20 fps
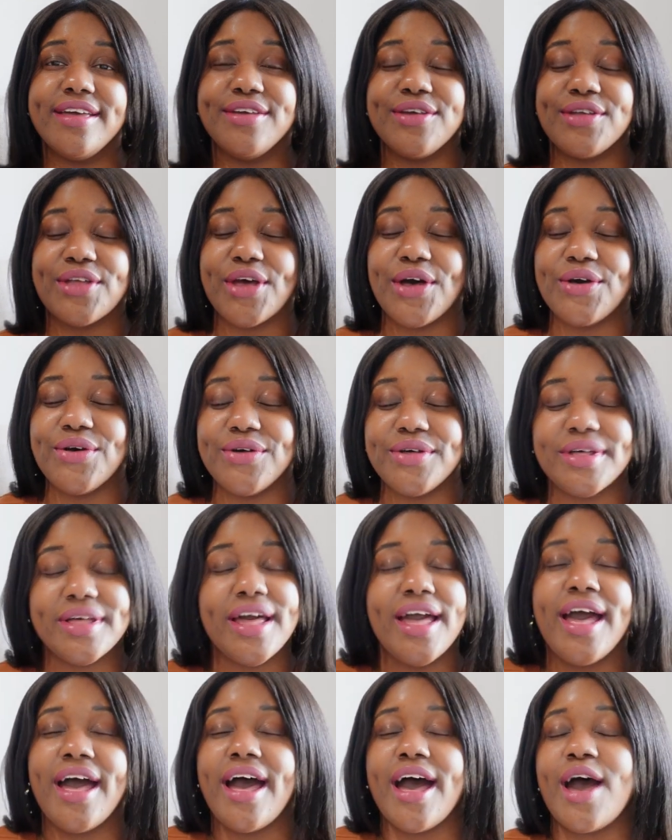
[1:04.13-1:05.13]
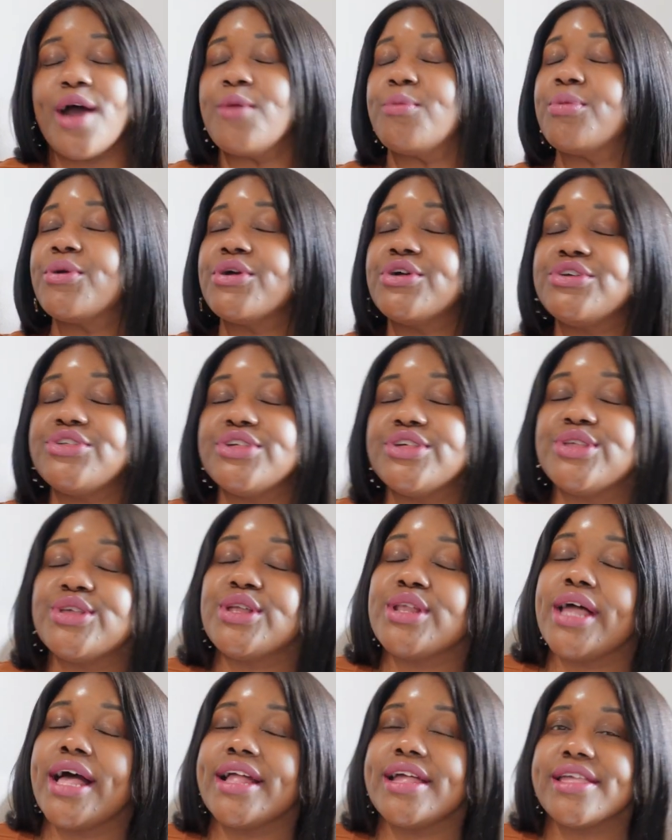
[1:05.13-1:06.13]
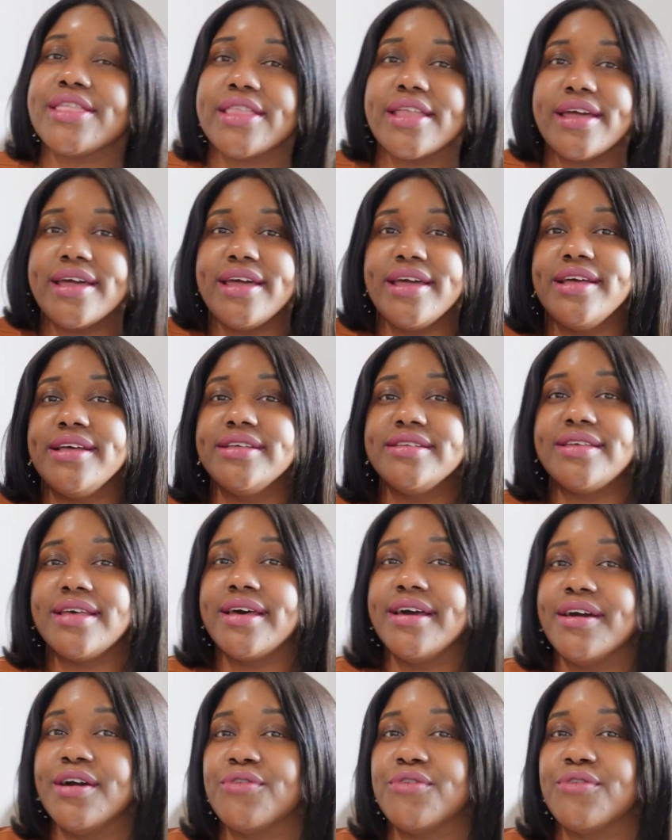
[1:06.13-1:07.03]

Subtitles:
You know, I purchased a lot of things